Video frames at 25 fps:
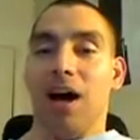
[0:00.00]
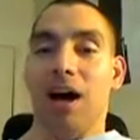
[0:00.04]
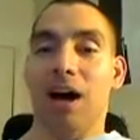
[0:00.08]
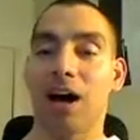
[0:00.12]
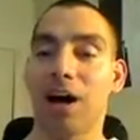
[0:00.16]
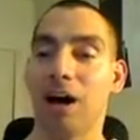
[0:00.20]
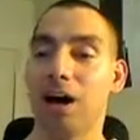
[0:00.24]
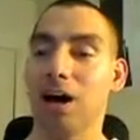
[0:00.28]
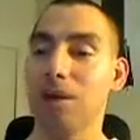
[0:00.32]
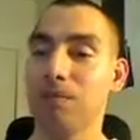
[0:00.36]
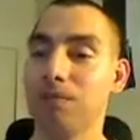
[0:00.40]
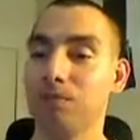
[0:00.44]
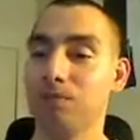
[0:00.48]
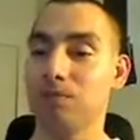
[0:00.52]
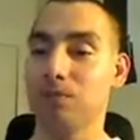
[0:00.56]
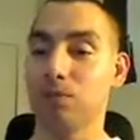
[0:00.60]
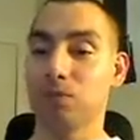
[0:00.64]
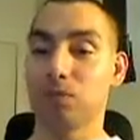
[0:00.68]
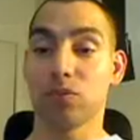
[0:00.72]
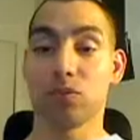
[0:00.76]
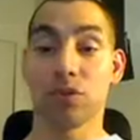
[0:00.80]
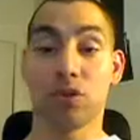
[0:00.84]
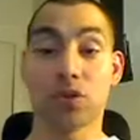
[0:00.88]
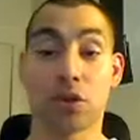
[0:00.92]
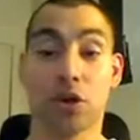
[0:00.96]

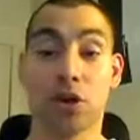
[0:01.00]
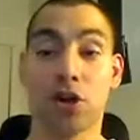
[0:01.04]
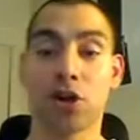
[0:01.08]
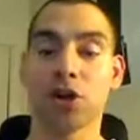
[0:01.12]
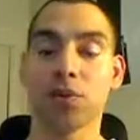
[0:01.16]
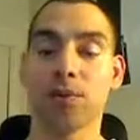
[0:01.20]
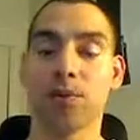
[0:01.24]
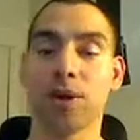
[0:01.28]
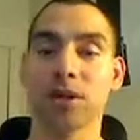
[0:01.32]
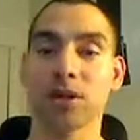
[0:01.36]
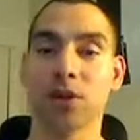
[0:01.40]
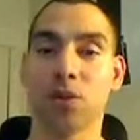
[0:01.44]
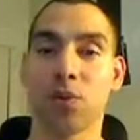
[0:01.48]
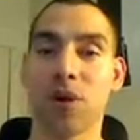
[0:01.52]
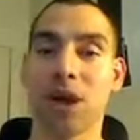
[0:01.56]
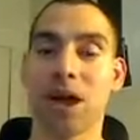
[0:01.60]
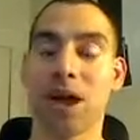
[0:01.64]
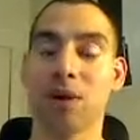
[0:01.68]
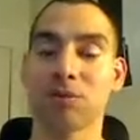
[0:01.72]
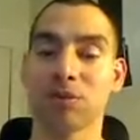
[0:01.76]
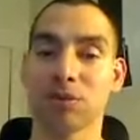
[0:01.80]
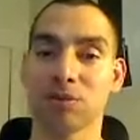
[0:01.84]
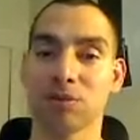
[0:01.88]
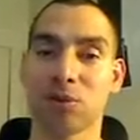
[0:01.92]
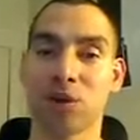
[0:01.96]
Hurt him on the
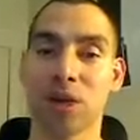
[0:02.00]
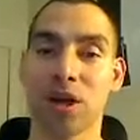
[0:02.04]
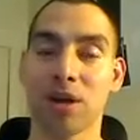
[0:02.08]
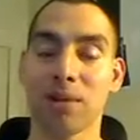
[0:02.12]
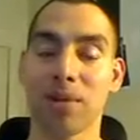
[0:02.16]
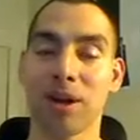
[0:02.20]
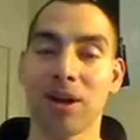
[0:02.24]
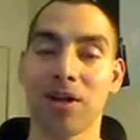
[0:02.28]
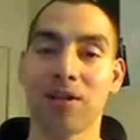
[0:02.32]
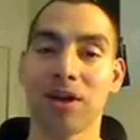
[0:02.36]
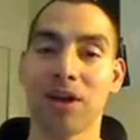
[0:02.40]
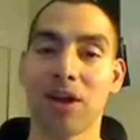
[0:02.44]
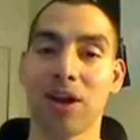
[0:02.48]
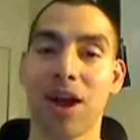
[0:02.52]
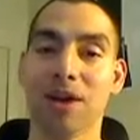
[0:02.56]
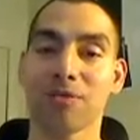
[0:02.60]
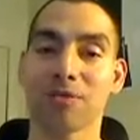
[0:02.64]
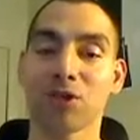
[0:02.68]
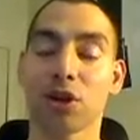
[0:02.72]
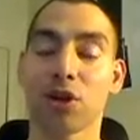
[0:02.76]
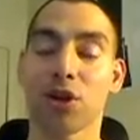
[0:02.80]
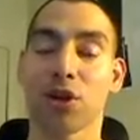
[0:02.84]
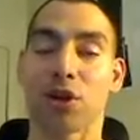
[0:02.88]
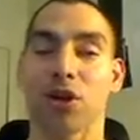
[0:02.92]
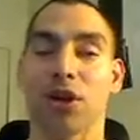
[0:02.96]
ground with some ground and pound
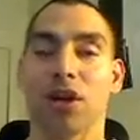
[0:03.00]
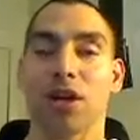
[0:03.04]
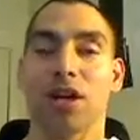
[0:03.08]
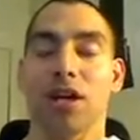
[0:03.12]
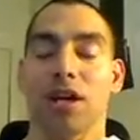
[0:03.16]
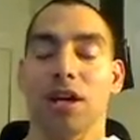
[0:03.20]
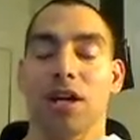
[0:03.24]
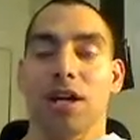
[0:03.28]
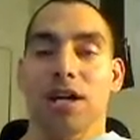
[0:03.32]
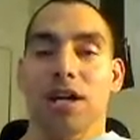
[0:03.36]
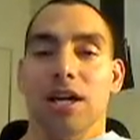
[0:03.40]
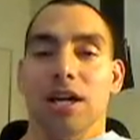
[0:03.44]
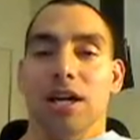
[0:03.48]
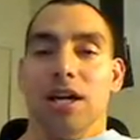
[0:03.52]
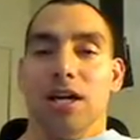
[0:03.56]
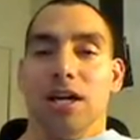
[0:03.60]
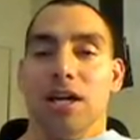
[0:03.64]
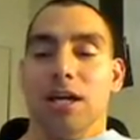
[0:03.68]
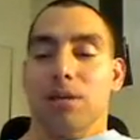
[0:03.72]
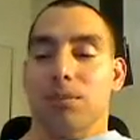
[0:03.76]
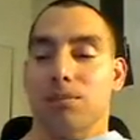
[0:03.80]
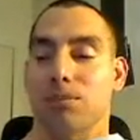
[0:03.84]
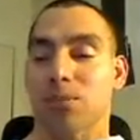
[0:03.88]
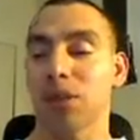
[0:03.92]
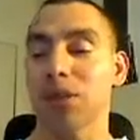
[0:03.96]
thereafter.
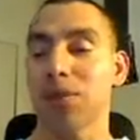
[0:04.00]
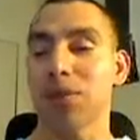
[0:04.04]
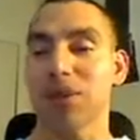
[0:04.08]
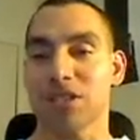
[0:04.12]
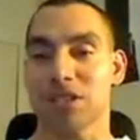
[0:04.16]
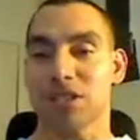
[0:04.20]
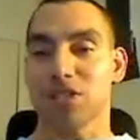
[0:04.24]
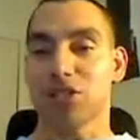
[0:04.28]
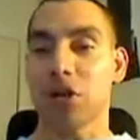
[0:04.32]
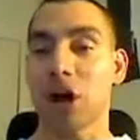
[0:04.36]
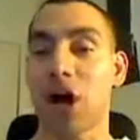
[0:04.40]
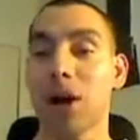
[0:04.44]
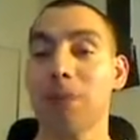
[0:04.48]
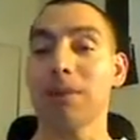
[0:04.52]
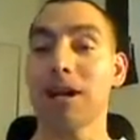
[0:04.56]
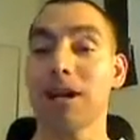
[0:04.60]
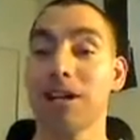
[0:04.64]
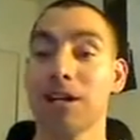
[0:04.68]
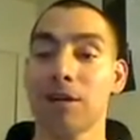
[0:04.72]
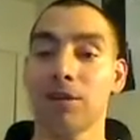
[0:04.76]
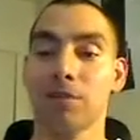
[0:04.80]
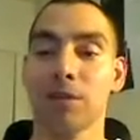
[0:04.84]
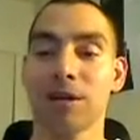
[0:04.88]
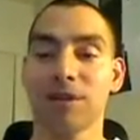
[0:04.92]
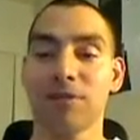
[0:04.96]
Pretty much
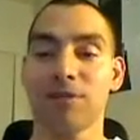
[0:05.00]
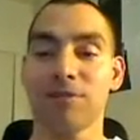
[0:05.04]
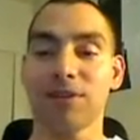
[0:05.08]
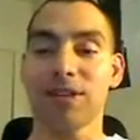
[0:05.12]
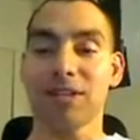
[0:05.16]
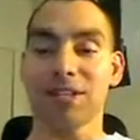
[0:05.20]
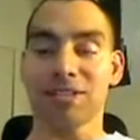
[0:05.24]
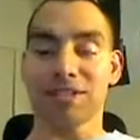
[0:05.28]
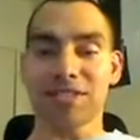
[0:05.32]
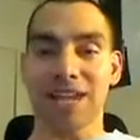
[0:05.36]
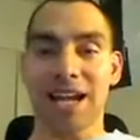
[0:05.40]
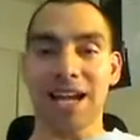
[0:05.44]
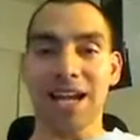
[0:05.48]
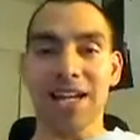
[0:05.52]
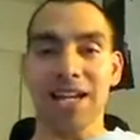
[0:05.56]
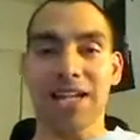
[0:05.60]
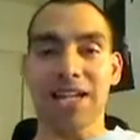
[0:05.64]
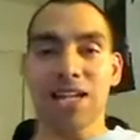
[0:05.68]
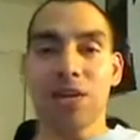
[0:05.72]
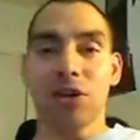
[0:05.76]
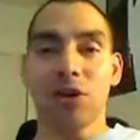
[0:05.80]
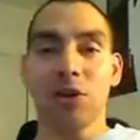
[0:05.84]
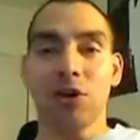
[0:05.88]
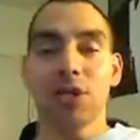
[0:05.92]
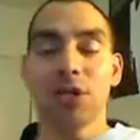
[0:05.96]
dominated him on the feet
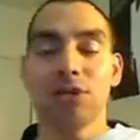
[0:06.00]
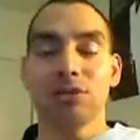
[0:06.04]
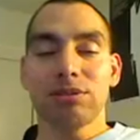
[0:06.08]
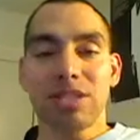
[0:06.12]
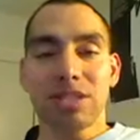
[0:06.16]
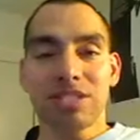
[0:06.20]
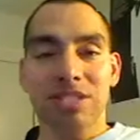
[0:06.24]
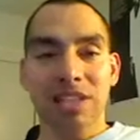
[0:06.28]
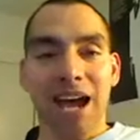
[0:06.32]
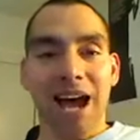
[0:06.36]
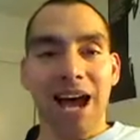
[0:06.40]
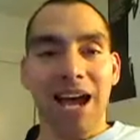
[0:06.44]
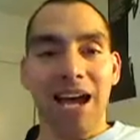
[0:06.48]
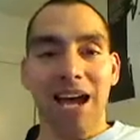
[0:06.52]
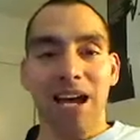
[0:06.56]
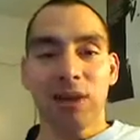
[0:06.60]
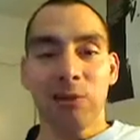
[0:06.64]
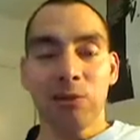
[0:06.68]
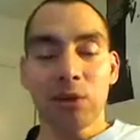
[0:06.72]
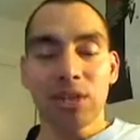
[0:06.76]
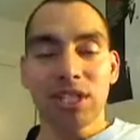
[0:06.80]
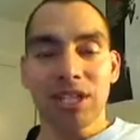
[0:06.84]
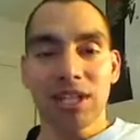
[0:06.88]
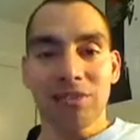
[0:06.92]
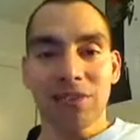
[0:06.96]
standing. Used his height
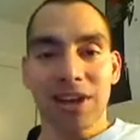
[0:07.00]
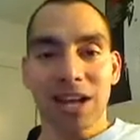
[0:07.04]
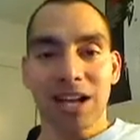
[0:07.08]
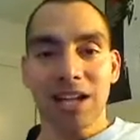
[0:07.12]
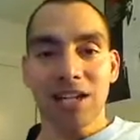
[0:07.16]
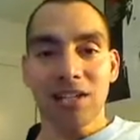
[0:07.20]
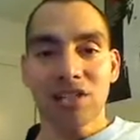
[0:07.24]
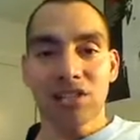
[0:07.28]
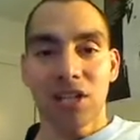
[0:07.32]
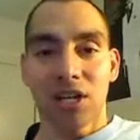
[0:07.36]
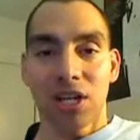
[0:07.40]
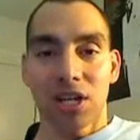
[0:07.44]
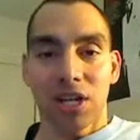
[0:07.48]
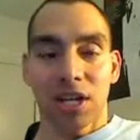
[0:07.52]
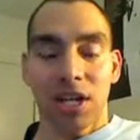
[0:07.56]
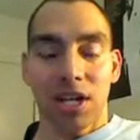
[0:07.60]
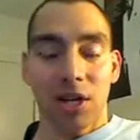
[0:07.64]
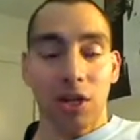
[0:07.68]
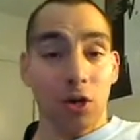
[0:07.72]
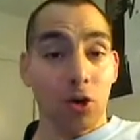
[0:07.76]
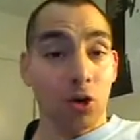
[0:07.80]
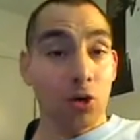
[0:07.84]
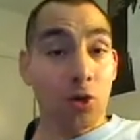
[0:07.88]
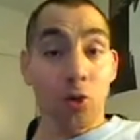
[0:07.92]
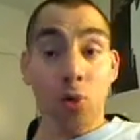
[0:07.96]
and reach advantage.
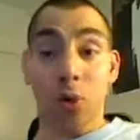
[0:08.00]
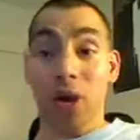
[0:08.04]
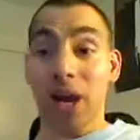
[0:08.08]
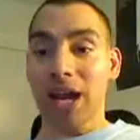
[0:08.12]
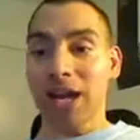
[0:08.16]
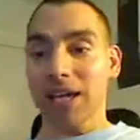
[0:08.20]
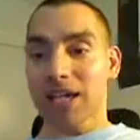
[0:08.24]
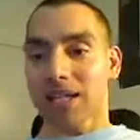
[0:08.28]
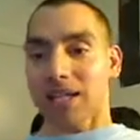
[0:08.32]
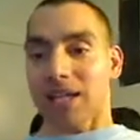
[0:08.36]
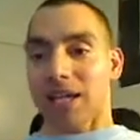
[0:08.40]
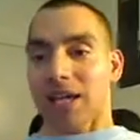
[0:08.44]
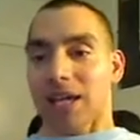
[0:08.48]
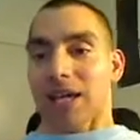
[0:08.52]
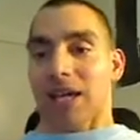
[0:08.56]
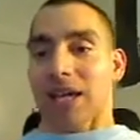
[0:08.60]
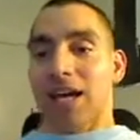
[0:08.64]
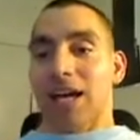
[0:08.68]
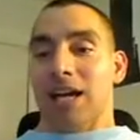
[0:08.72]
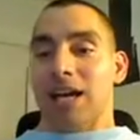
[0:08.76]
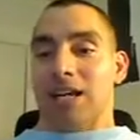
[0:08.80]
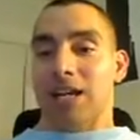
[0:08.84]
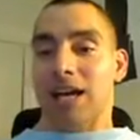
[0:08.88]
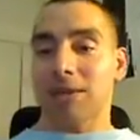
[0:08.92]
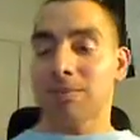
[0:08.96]
Great.
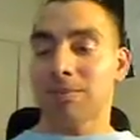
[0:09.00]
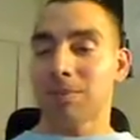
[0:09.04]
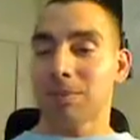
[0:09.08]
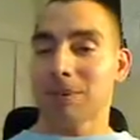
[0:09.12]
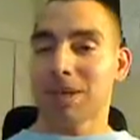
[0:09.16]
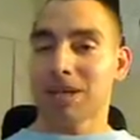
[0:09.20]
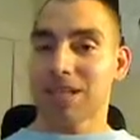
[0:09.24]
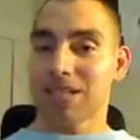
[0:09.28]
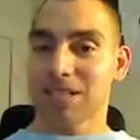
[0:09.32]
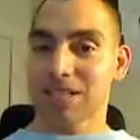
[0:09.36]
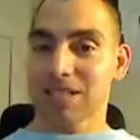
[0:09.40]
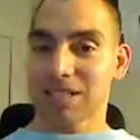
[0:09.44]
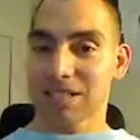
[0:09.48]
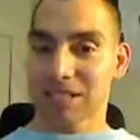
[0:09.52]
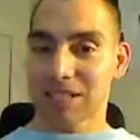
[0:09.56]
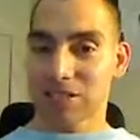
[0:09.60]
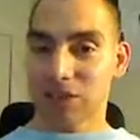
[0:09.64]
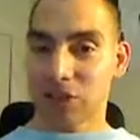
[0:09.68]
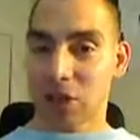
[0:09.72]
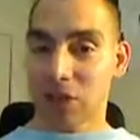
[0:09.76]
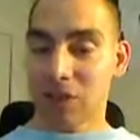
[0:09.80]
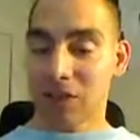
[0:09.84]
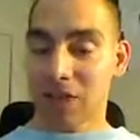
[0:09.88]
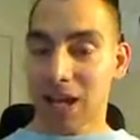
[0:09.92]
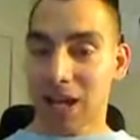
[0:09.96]
Kept him at a
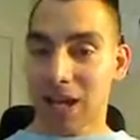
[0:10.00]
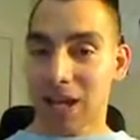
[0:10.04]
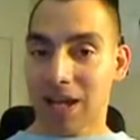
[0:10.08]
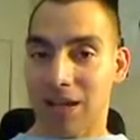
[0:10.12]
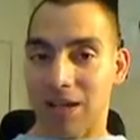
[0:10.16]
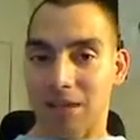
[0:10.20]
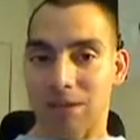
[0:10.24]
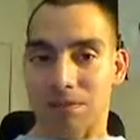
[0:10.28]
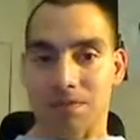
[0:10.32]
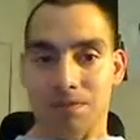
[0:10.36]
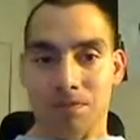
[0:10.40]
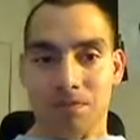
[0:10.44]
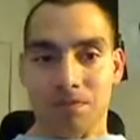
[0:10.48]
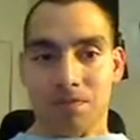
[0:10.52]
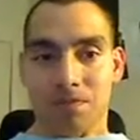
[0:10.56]
distance all night.